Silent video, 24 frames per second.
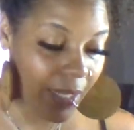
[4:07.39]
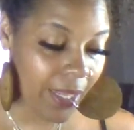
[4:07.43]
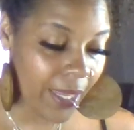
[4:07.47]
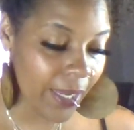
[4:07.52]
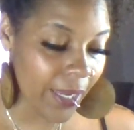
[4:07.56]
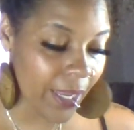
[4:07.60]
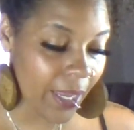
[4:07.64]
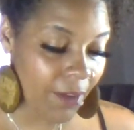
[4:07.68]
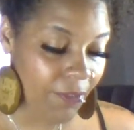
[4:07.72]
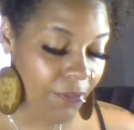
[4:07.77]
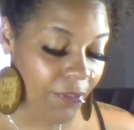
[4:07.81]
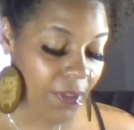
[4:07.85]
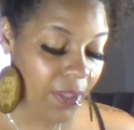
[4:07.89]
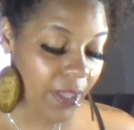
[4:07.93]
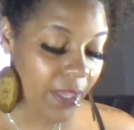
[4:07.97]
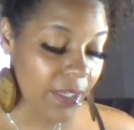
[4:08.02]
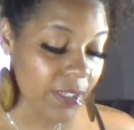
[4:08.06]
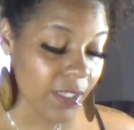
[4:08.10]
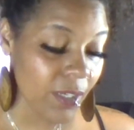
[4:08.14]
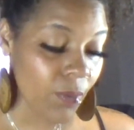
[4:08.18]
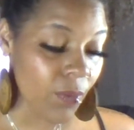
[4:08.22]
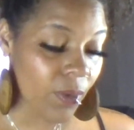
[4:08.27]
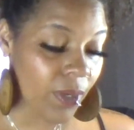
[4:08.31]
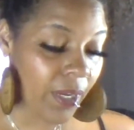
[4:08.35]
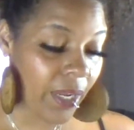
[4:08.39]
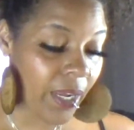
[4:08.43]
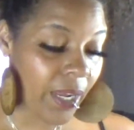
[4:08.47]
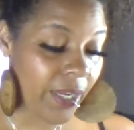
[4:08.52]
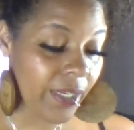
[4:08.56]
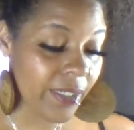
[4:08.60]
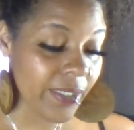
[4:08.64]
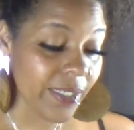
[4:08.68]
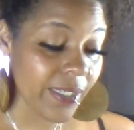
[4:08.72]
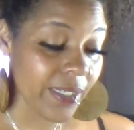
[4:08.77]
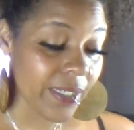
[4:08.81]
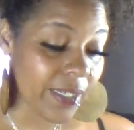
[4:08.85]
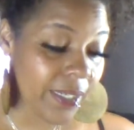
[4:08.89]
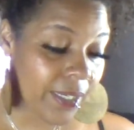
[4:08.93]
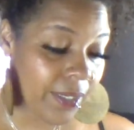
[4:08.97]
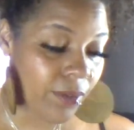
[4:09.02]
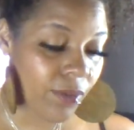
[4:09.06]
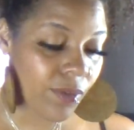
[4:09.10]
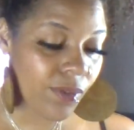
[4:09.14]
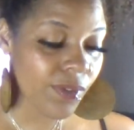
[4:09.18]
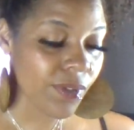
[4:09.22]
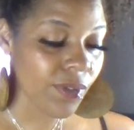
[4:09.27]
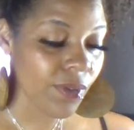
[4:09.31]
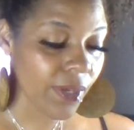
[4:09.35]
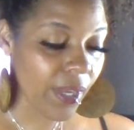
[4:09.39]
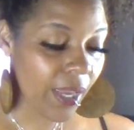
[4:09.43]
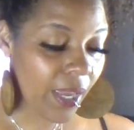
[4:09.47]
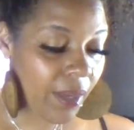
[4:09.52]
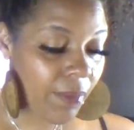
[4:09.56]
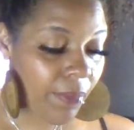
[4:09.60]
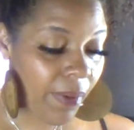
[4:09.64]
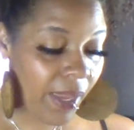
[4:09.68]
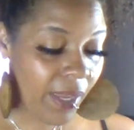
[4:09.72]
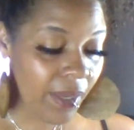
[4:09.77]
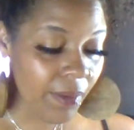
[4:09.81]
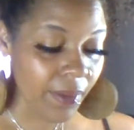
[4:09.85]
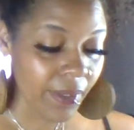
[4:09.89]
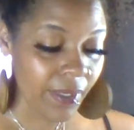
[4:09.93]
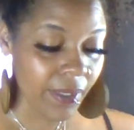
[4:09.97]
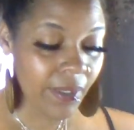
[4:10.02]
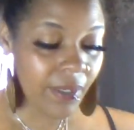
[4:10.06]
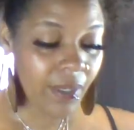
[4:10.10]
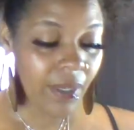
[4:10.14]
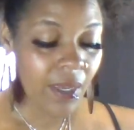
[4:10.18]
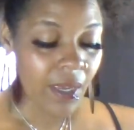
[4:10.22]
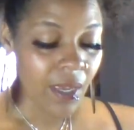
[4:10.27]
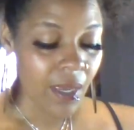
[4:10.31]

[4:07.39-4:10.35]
Like I feel like someone got skills. Okay, baby.